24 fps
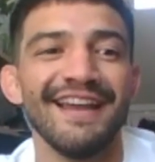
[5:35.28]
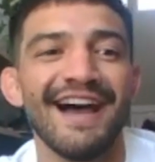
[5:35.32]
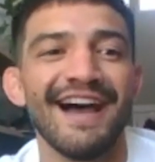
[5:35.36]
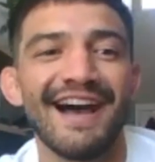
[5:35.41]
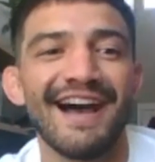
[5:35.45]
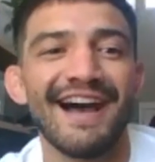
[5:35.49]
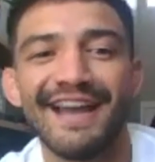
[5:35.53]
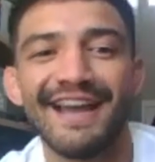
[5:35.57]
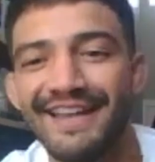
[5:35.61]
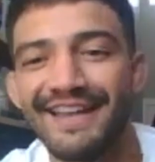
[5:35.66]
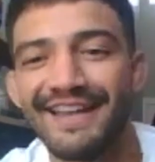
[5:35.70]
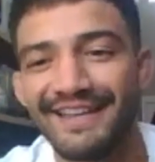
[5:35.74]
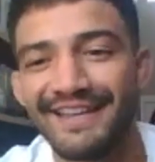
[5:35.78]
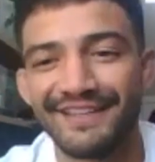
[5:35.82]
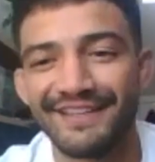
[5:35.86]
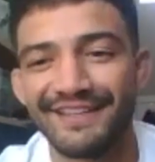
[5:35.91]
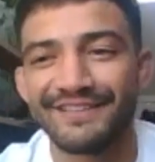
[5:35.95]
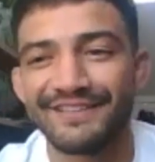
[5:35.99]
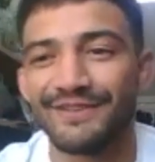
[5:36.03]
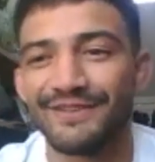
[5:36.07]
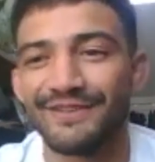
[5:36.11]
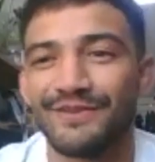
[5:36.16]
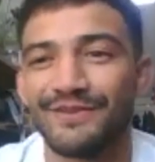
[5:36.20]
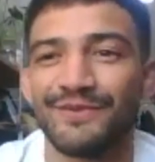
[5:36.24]
I
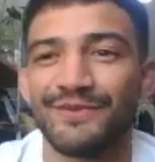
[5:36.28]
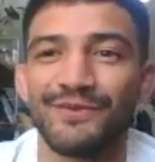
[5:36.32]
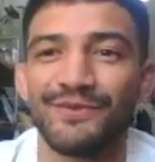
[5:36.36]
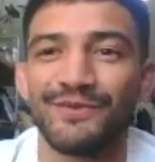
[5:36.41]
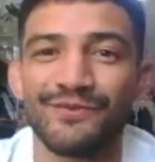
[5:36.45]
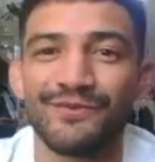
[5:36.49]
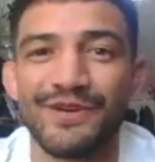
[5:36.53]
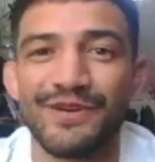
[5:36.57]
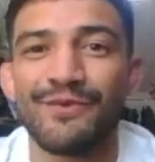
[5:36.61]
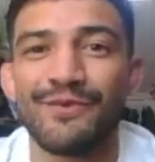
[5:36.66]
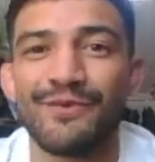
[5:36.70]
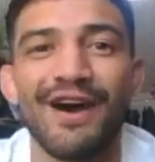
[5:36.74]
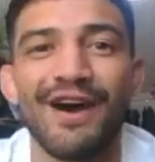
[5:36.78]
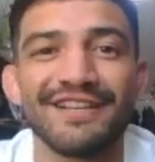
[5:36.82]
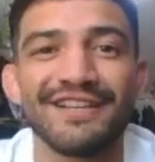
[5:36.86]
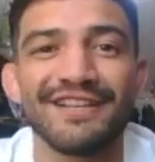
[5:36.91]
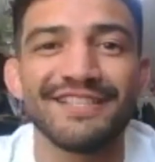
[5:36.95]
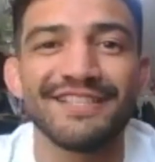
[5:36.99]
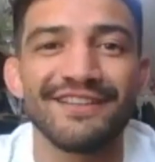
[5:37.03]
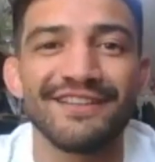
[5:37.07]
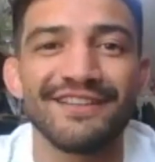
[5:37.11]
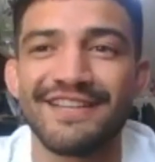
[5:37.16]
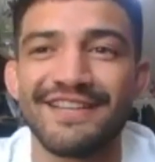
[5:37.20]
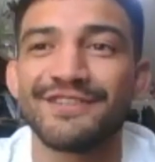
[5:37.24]

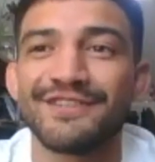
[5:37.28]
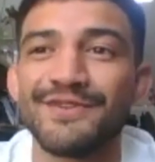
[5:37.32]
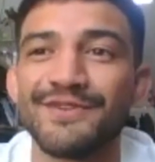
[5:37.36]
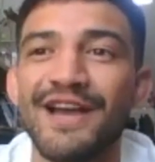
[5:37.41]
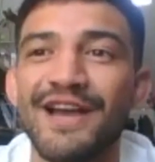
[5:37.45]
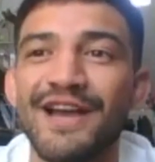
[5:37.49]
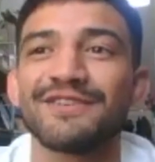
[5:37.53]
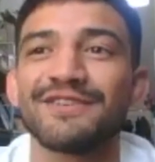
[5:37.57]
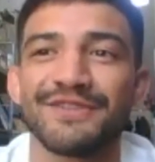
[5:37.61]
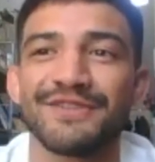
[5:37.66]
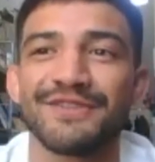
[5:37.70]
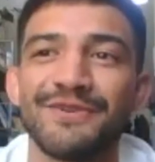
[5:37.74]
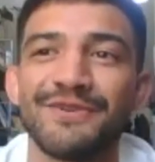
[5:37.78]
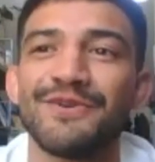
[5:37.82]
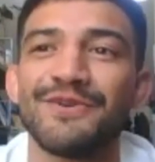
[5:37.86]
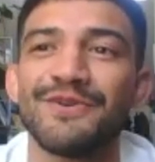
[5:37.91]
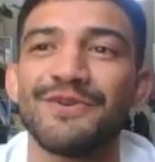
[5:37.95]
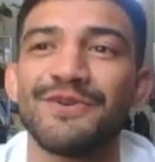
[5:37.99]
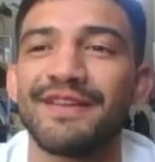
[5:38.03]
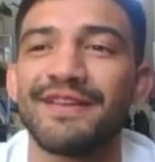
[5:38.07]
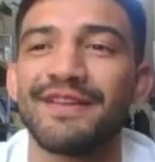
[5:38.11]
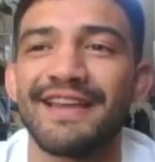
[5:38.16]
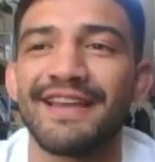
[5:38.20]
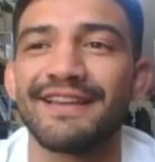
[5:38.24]
rewatched it. I was like, dude, that was
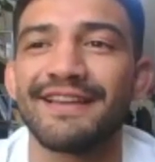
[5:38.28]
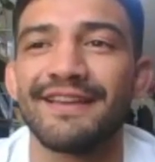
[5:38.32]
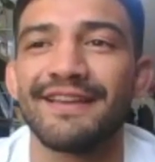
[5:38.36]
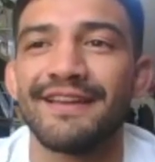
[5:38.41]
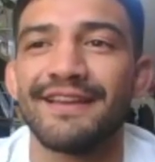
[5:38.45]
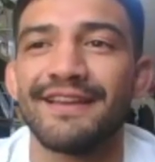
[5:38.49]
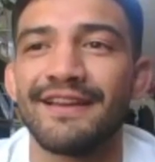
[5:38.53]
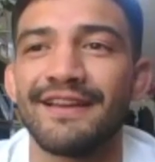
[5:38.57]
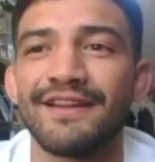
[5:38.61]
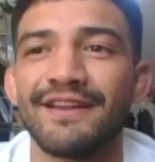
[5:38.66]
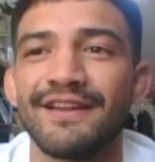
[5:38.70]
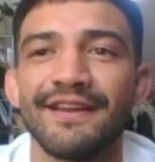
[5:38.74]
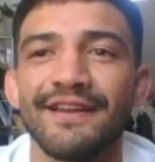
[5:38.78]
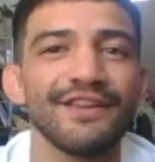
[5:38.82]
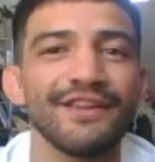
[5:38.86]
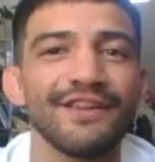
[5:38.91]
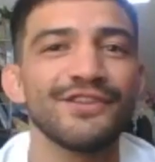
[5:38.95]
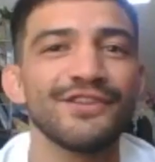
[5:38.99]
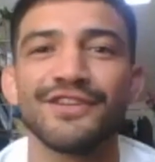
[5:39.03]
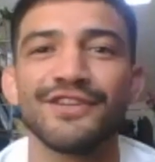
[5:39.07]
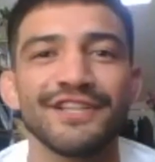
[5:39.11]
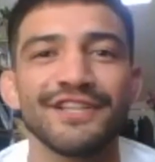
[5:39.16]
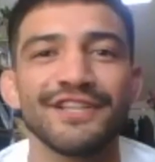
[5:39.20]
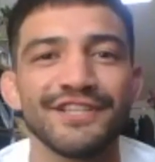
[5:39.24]
cool. But like,
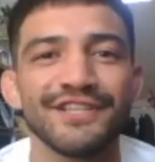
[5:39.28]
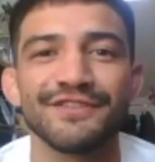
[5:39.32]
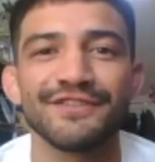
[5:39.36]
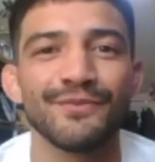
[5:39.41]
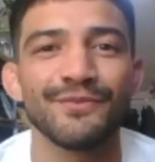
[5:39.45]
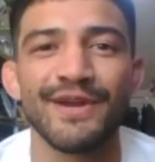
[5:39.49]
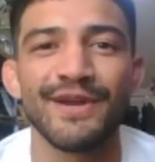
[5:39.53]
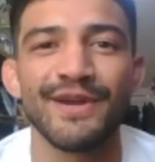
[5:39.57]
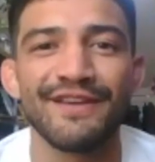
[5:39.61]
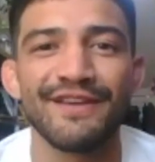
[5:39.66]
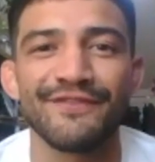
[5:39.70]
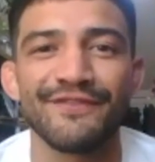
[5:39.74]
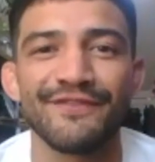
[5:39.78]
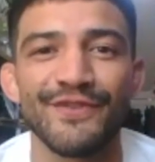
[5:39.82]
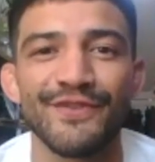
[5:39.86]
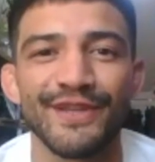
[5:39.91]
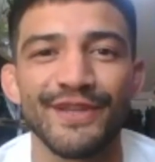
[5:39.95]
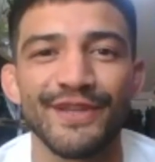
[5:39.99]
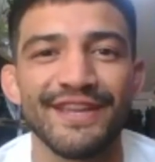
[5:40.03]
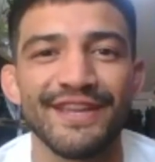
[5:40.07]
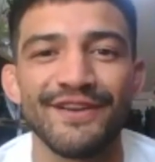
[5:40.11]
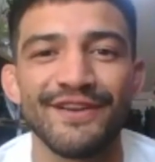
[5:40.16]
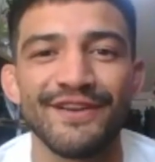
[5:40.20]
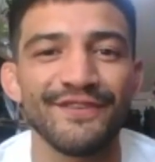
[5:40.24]
you should have just went in for the
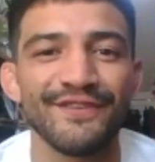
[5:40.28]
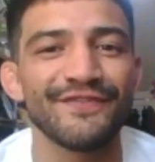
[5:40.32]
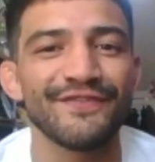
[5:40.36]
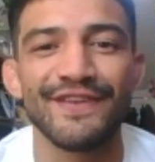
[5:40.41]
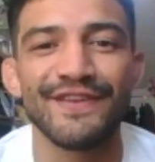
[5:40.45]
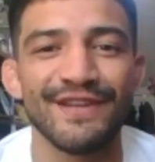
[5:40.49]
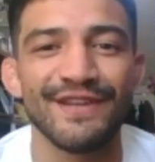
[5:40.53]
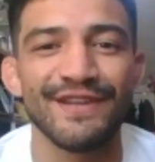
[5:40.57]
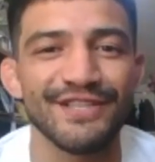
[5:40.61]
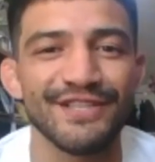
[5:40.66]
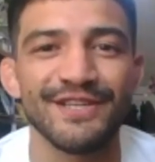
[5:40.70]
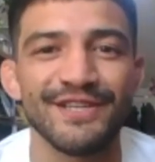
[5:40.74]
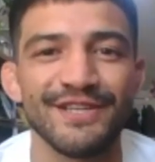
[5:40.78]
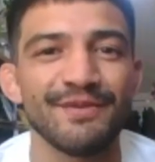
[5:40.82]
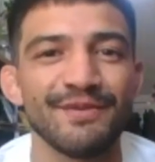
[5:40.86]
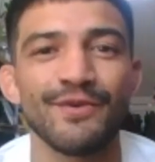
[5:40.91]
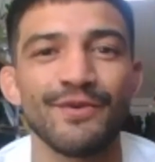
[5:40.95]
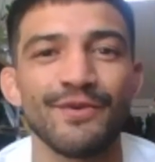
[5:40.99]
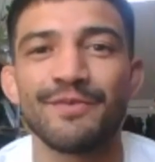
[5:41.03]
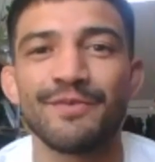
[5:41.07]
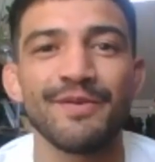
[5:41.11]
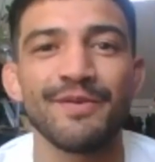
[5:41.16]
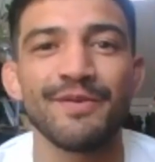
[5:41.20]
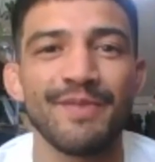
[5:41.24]
kill and finished him. It
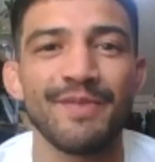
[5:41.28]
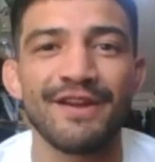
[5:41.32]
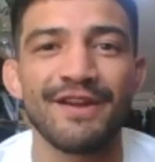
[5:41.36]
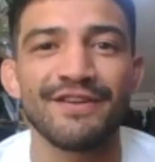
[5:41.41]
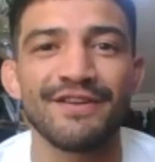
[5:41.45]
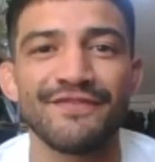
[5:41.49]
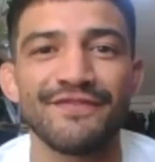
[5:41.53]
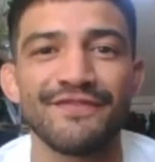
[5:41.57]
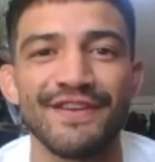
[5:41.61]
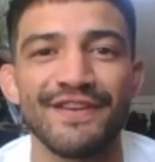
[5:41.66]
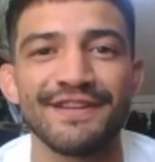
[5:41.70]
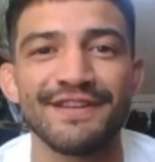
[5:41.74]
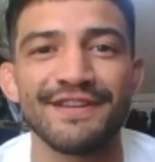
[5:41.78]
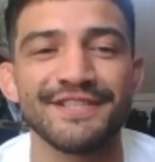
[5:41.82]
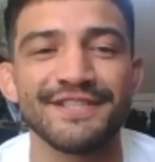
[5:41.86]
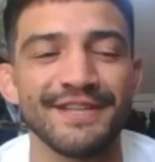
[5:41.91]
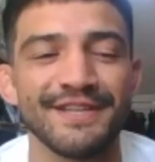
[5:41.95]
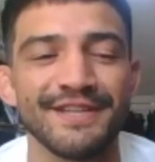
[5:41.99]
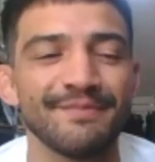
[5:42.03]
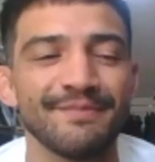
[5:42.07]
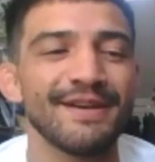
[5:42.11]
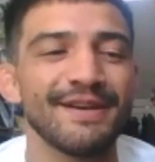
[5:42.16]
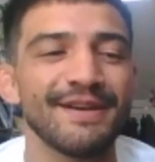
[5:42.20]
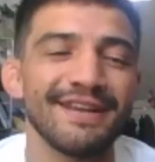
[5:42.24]
would have been better to finish
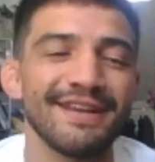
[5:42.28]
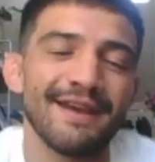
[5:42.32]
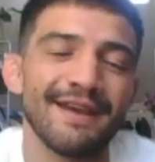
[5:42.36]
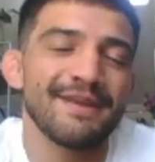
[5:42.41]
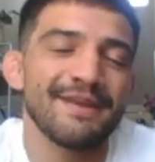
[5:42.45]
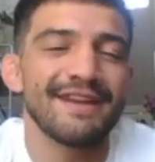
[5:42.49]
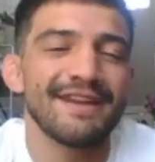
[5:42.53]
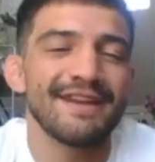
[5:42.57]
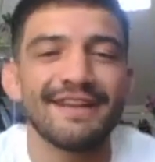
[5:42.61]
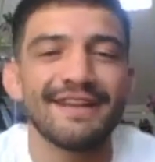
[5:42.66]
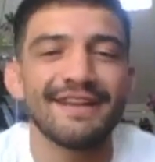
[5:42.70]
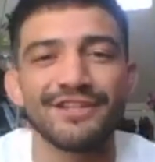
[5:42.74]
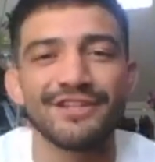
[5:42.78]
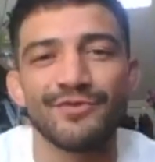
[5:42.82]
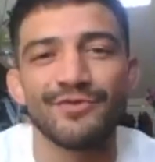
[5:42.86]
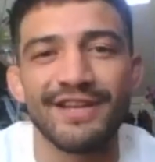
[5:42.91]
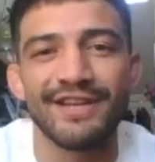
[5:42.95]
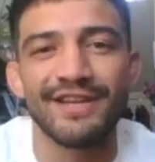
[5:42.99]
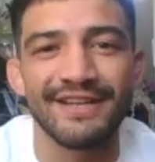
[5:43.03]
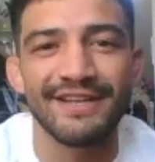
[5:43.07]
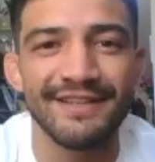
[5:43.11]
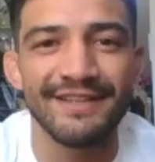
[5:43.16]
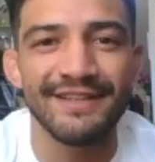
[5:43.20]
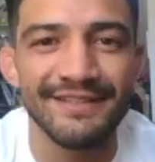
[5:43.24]
him. But I mean, it is
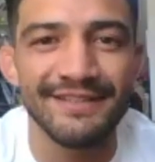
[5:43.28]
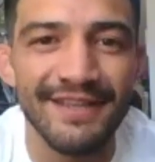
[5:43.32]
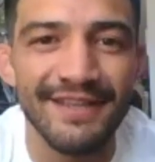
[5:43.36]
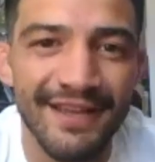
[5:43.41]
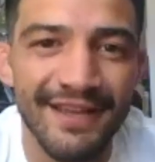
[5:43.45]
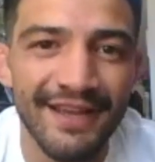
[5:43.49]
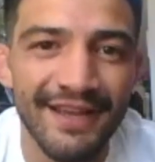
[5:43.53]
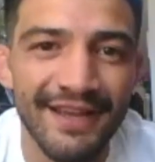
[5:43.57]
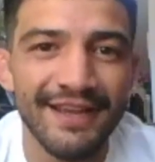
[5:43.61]
what it is.